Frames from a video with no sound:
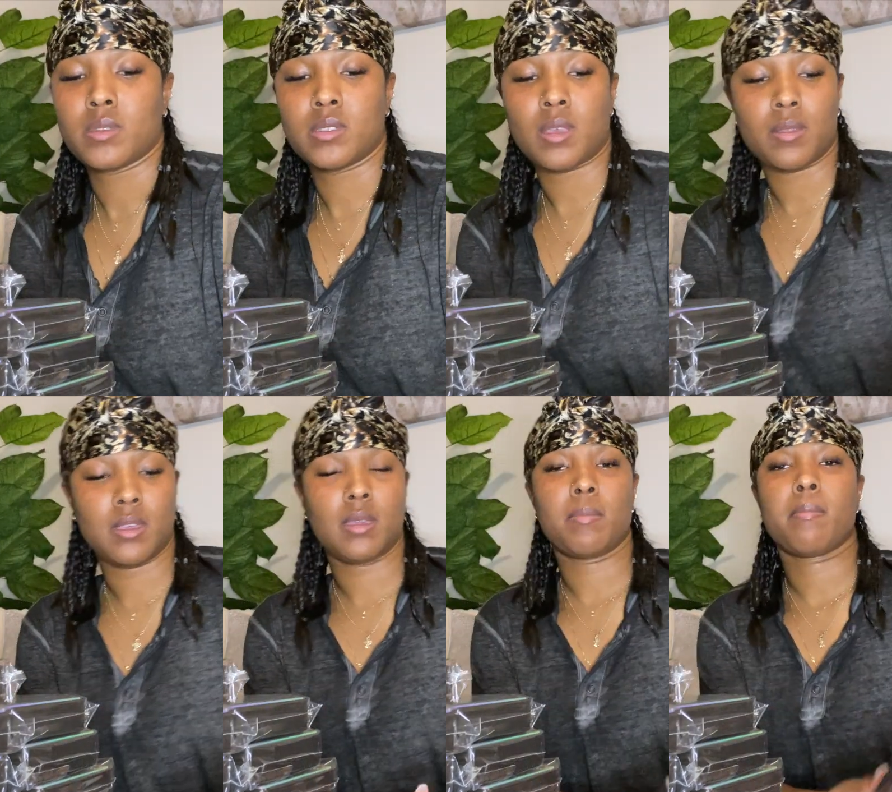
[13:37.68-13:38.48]
So
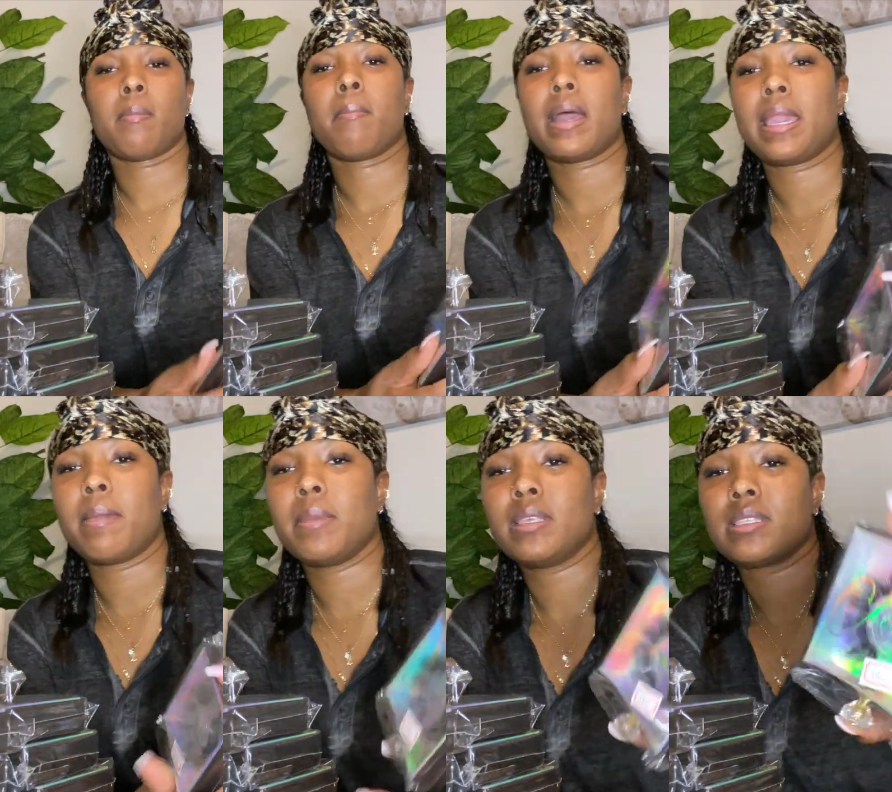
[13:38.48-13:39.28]
the
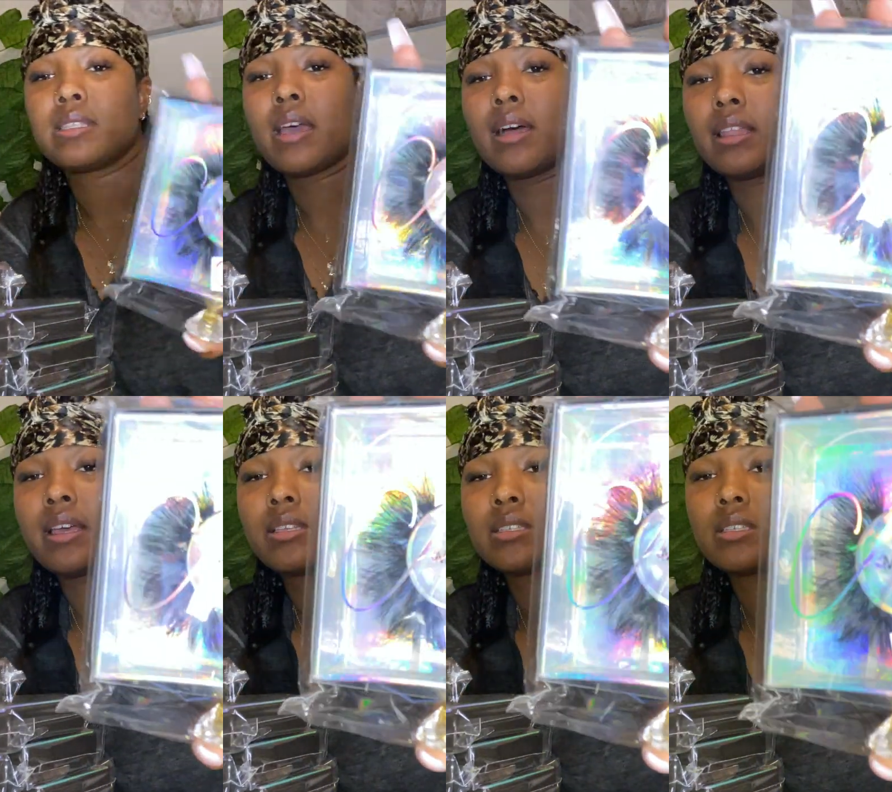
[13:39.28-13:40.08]
Miami style
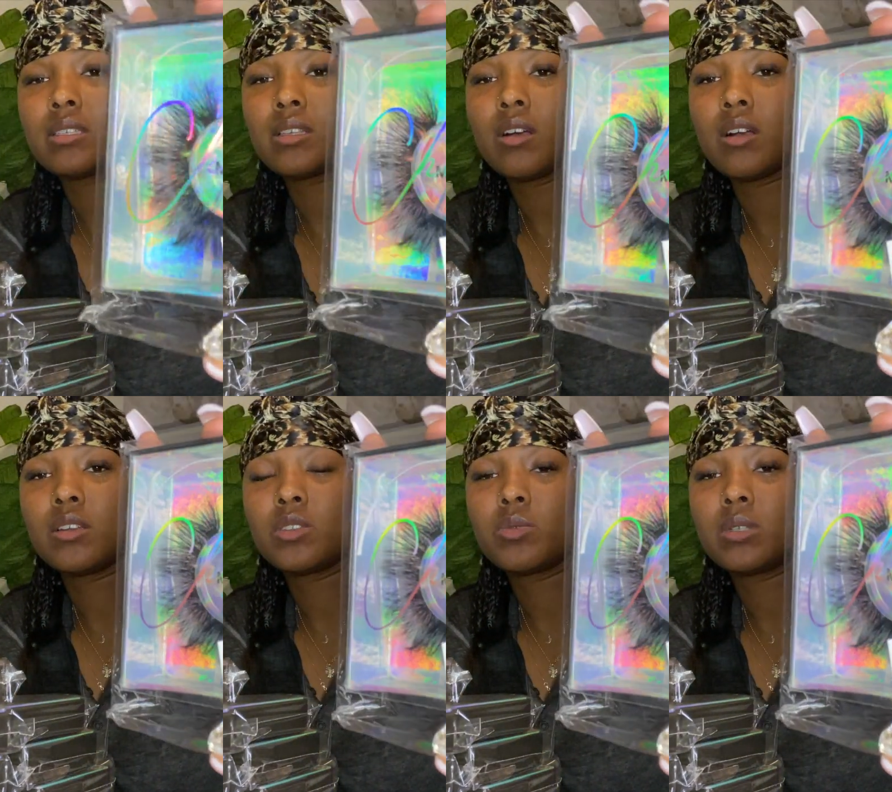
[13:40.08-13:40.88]
lashes are
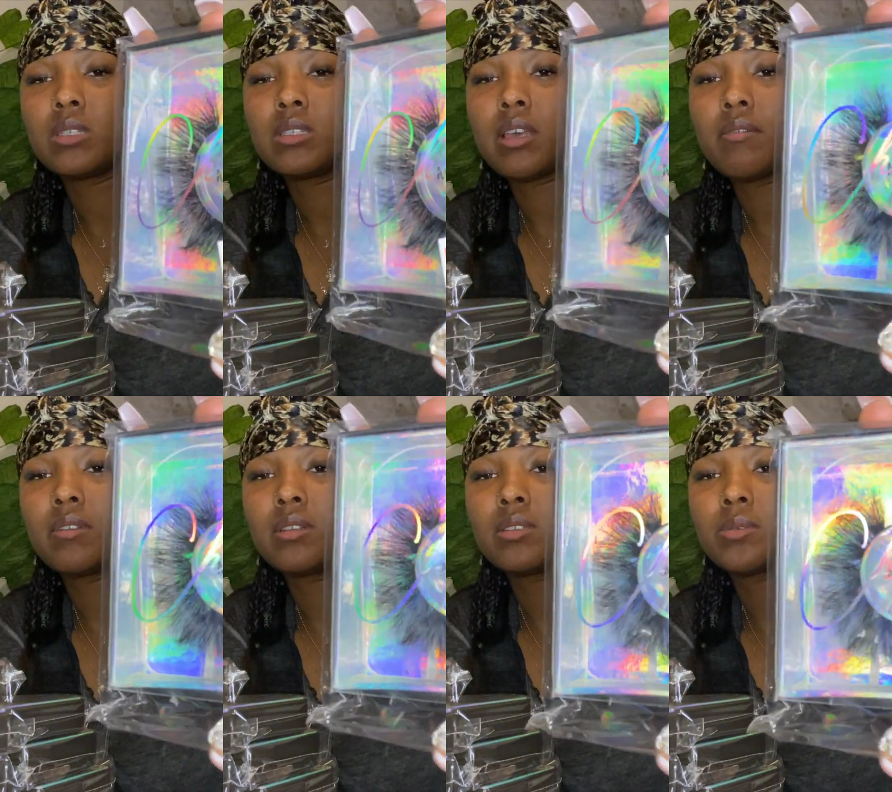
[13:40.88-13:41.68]

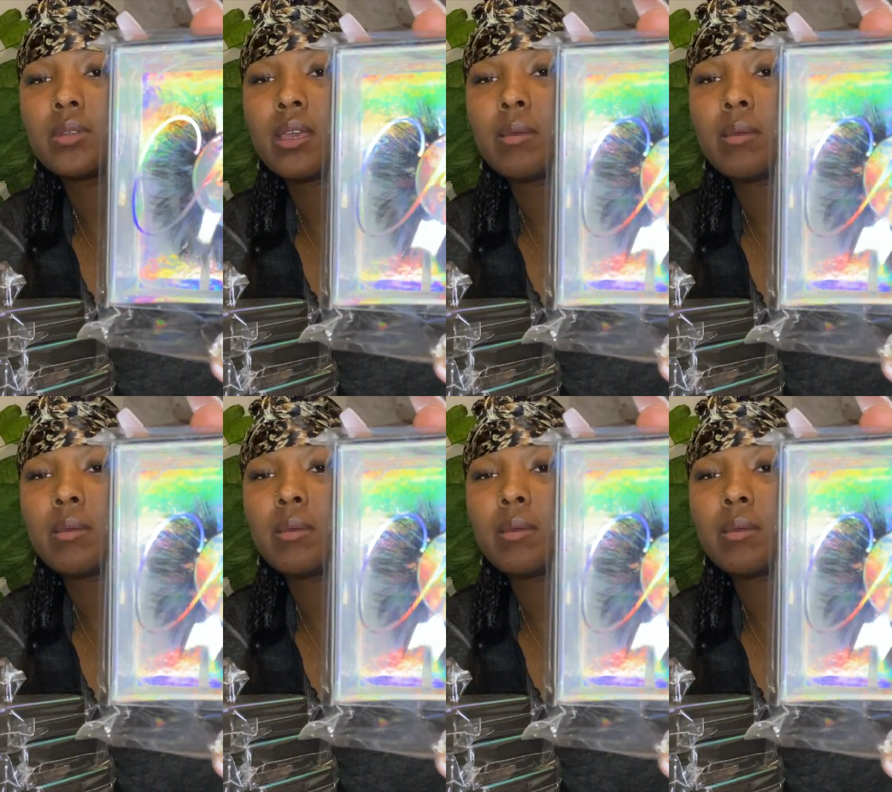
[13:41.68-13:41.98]
27 and 28